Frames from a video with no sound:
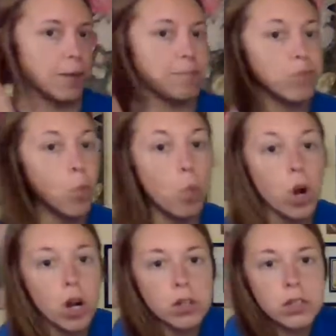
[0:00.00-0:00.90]

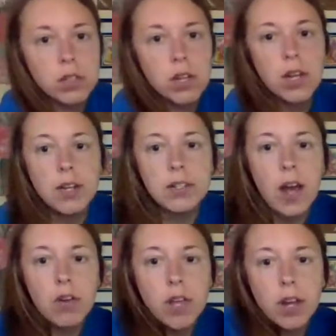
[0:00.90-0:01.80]
words
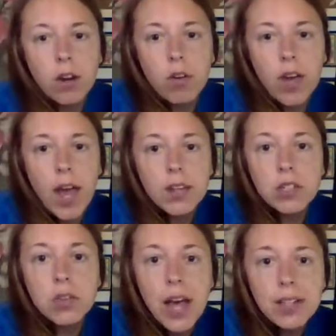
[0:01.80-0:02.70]
down here. Okay,
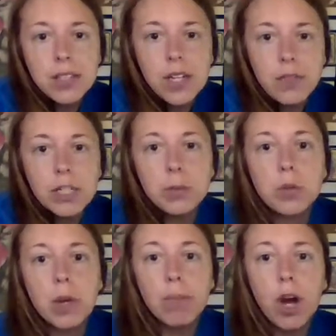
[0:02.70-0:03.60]
so that's the difference
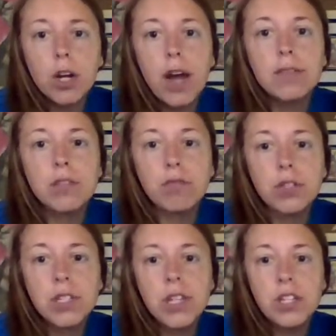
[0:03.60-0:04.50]
between bar graphs
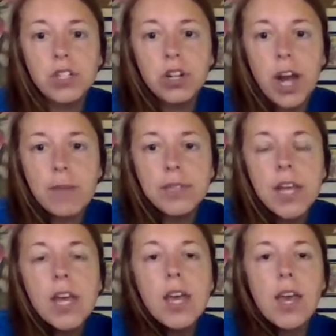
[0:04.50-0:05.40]
versus histograms,
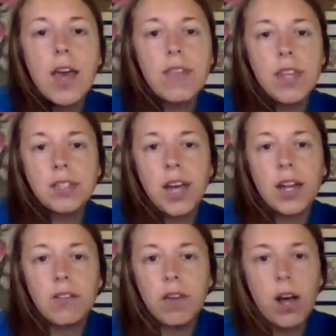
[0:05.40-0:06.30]
and this
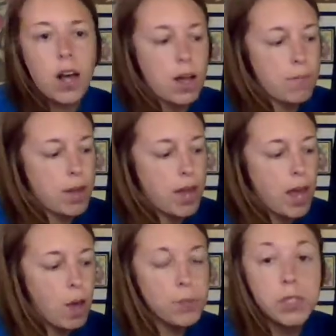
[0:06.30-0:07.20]
kind of
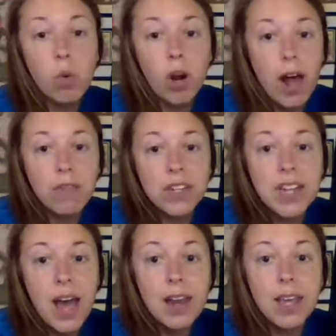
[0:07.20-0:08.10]
helps sort out the
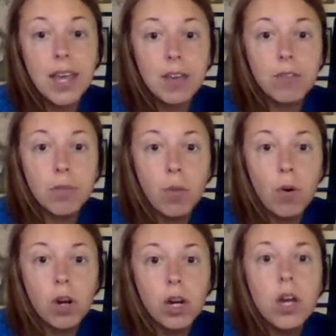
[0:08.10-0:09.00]
data even
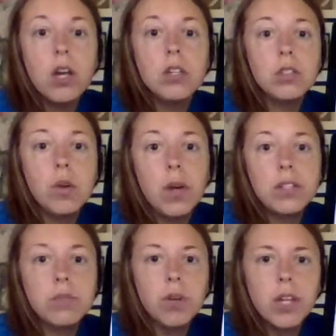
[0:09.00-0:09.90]
more, so
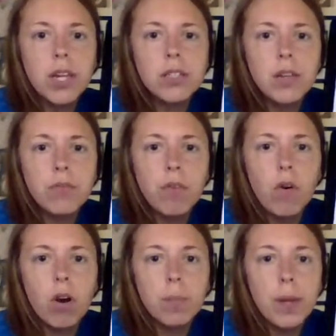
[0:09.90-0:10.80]
it's really easy
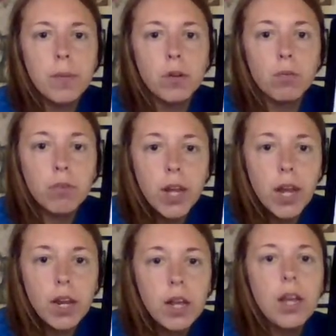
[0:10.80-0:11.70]
for people to
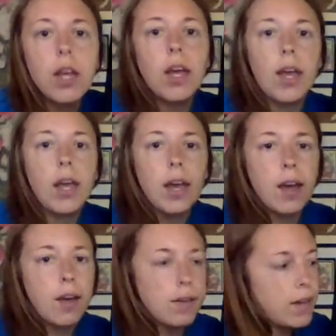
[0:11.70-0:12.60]
read
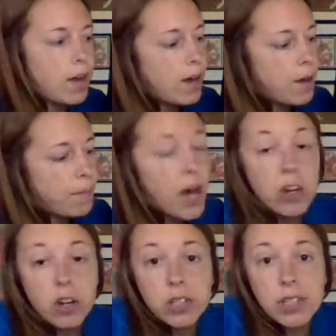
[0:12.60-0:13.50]
and
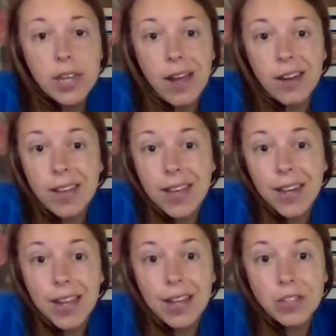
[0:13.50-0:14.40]
understand, and they can
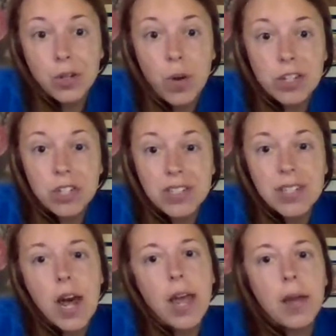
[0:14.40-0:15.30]
answer questions
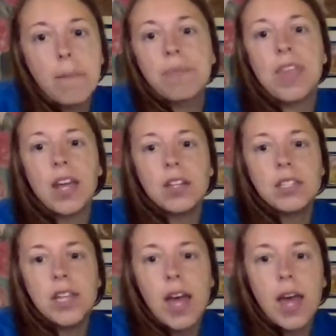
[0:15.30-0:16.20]
like they could
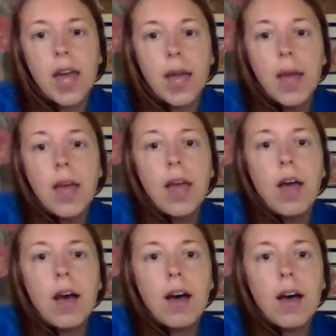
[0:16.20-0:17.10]
say,
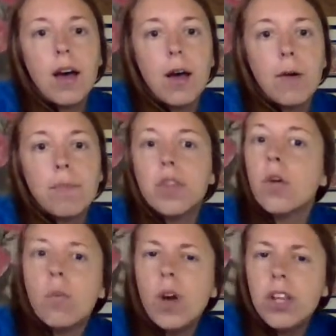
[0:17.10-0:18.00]

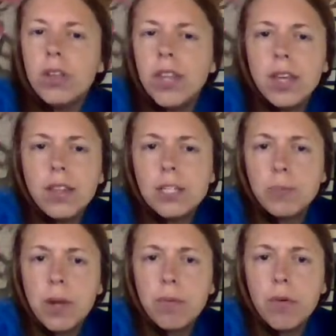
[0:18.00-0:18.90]
what do you think these
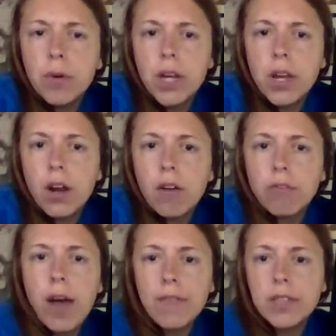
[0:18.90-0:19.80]
people were here
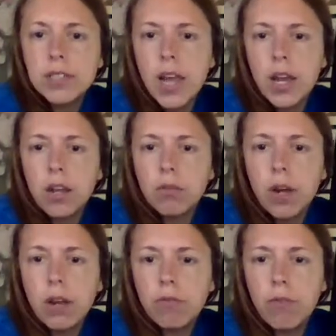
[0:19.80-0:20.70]
at the skating
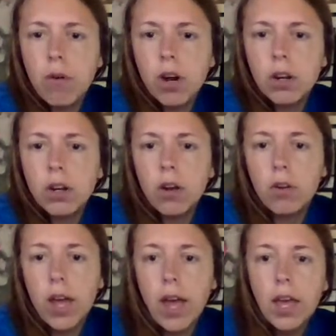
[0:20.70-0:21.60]
rink for?
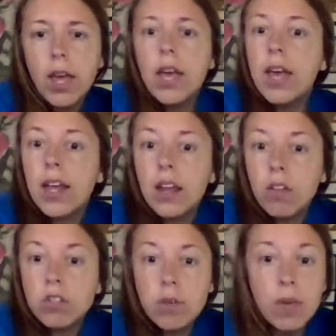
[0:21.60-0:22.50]
Okay, and
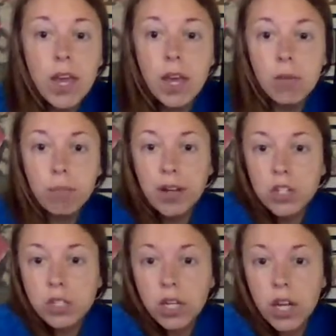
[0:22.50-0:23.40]
to me, by
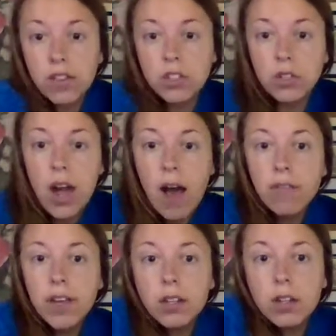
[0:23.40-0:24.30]
just looking at this graph,
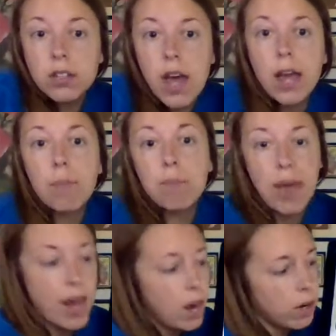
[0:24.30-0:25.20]
it looks like
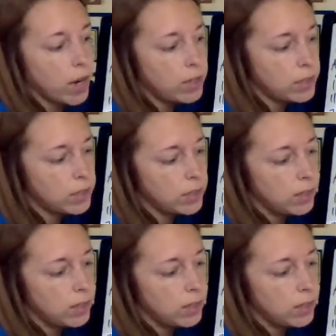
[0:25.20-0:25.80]
parents,